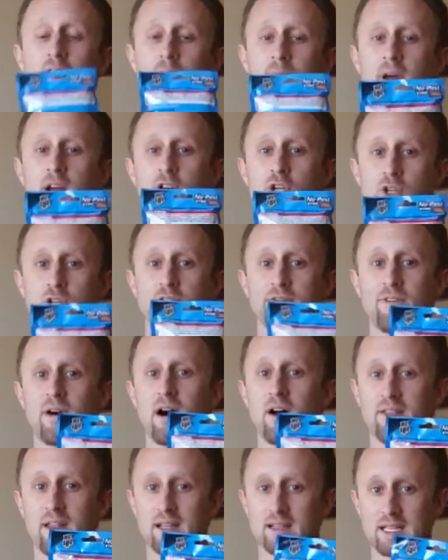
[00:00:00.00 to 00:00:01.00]
Make sure you
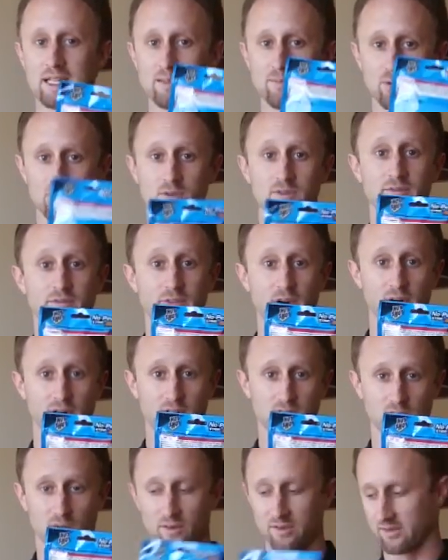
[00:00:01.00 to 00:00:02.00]
follow that label very
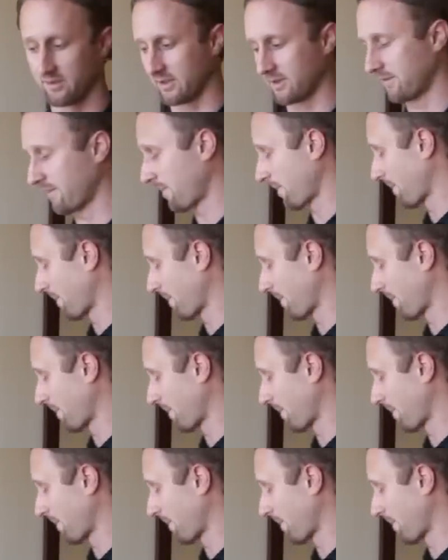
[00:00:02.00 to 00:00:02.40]
closely.